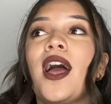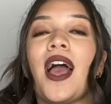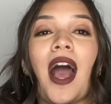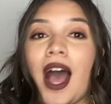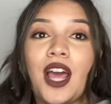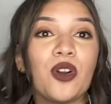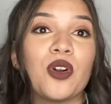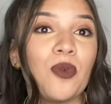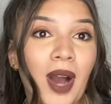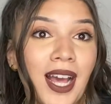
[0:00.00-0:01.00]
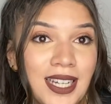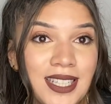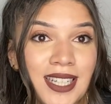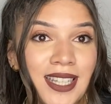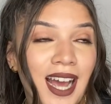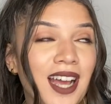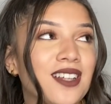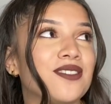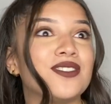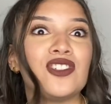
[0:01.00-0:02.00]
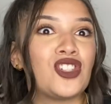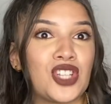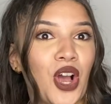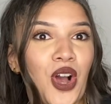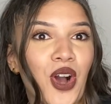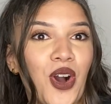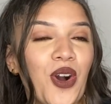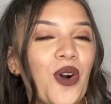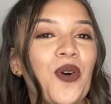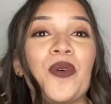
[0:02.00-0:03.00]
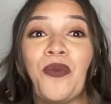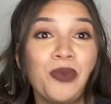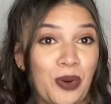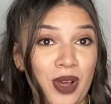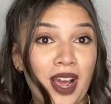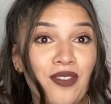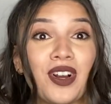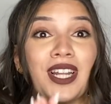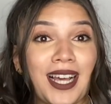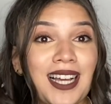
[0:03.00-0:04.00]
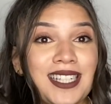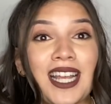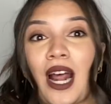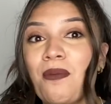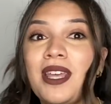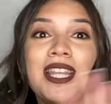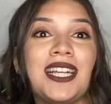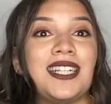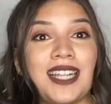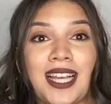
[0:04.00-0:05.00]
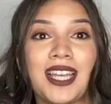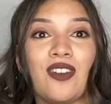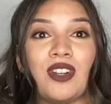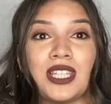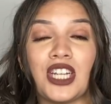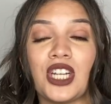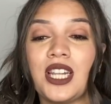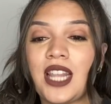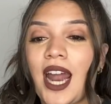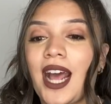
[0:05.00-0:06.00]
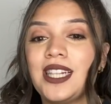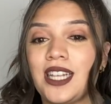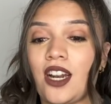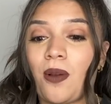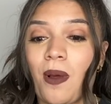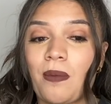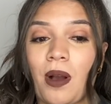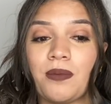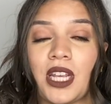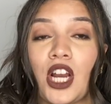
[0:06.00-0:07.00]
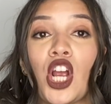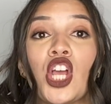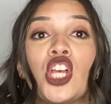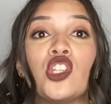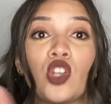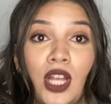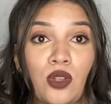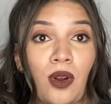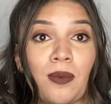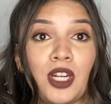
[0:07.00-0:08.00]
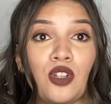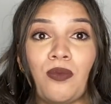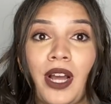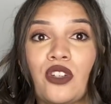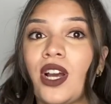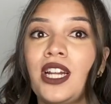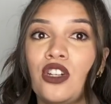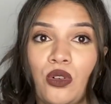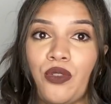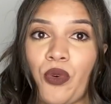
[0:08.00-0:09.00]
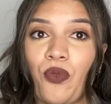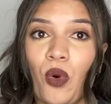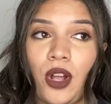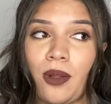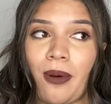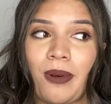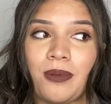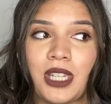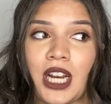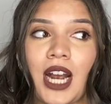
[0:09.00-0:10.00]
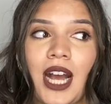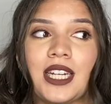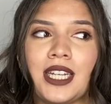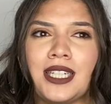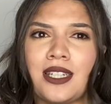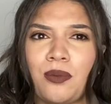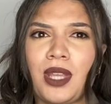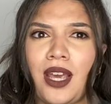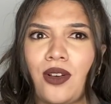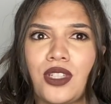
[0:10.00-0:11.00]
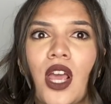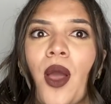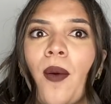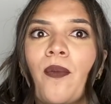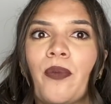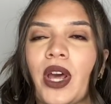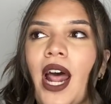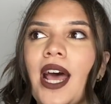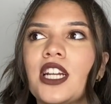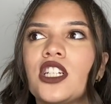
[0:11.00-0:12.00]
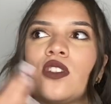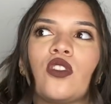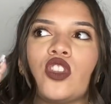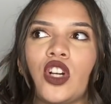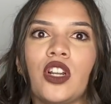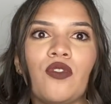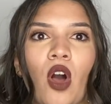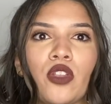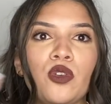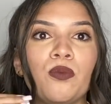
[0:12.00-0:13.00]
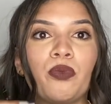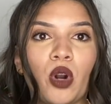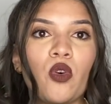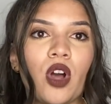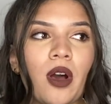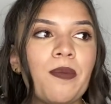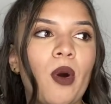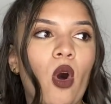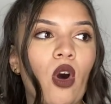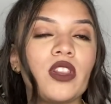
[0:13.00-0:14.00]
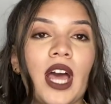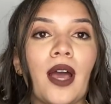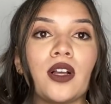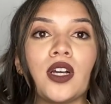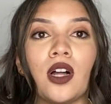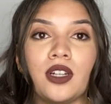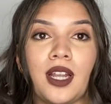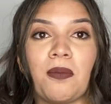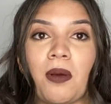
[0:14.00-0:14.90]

I don't know why I did that. So, but whatever. Like I said, I made the executive decision that I did it on my mom's hair. So that's what I'm gonna do. Mind you, I didn't do a full foil on my mom's hair. I did something else. But I just, 30 volume broke up all that color that my